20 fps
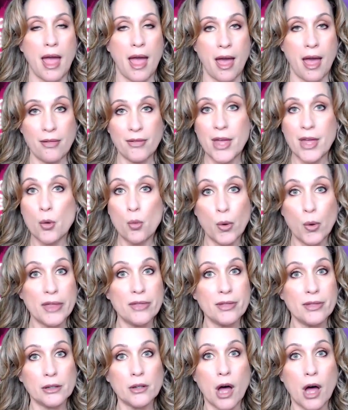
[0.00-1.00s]
and they
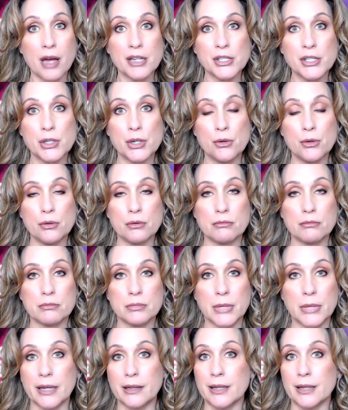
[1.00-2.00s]
win the lawsuit,
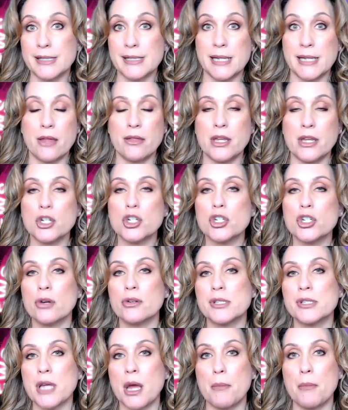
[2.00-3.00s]
like let's say the
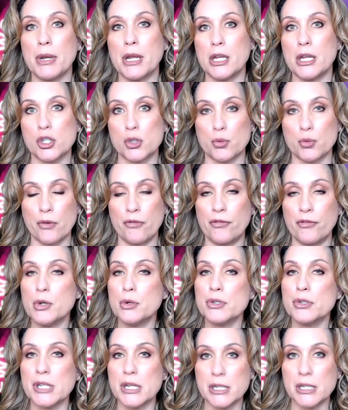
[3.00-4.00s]
insurance company is
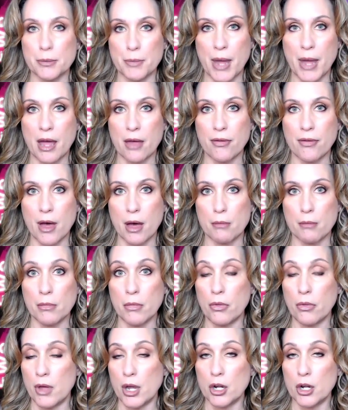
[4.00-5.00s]
refusing to pay
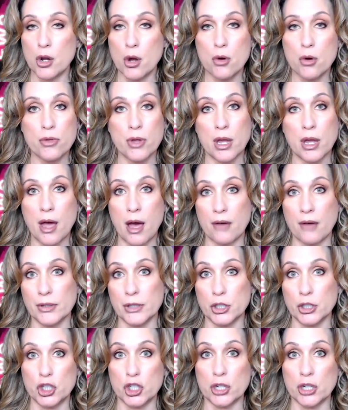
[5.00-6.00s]
them, they know they have a
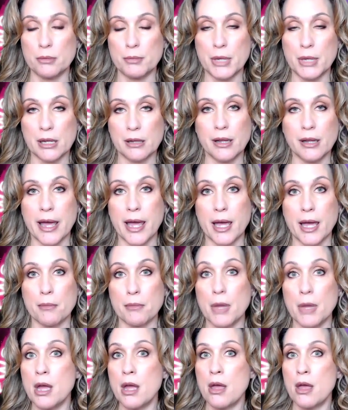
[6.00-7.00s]
legitimate
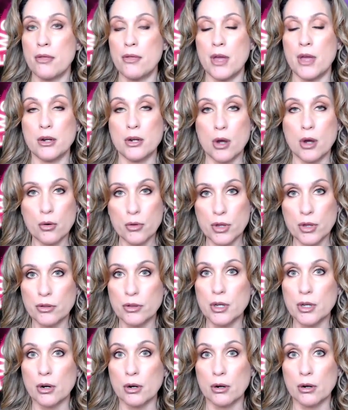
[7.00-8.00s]
claim, they know
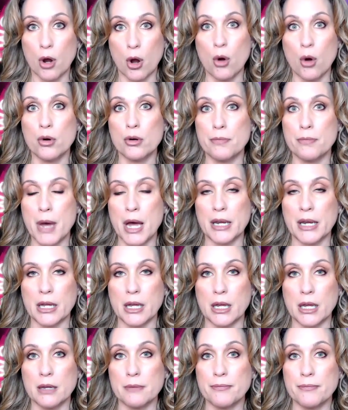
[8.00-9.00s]
that they're owed
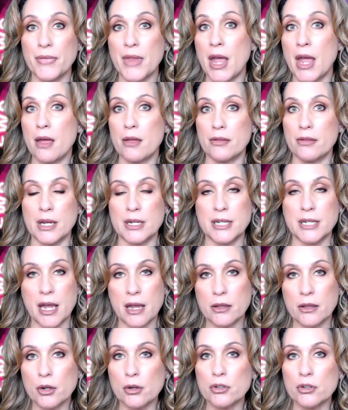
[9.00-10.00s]
money, they
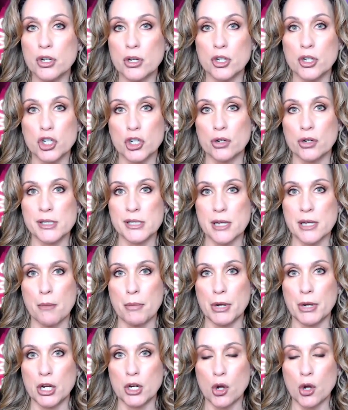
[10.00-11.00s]
take their insurance
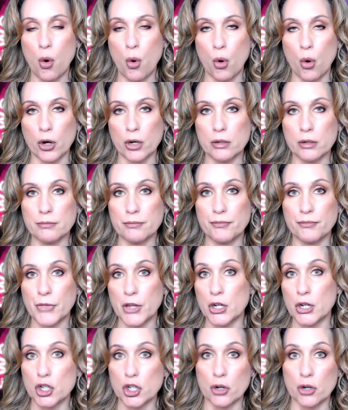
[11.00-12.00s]
company to court,
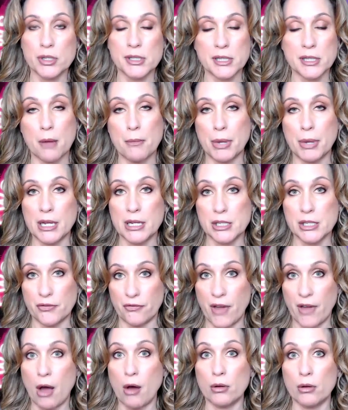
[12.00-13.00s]
the insurance company is
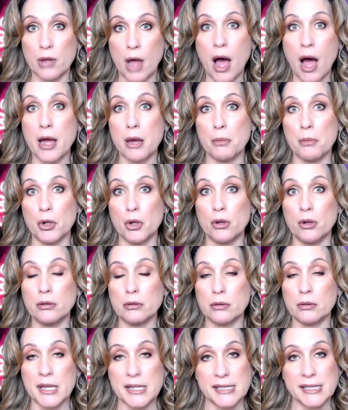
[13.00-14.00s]
found
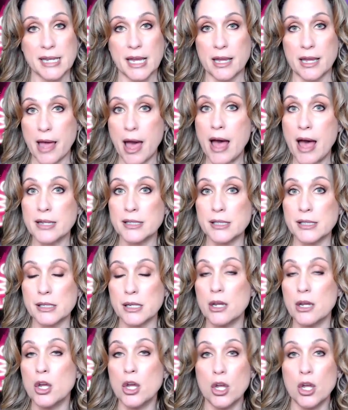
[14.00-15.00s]
liable, they say, yes,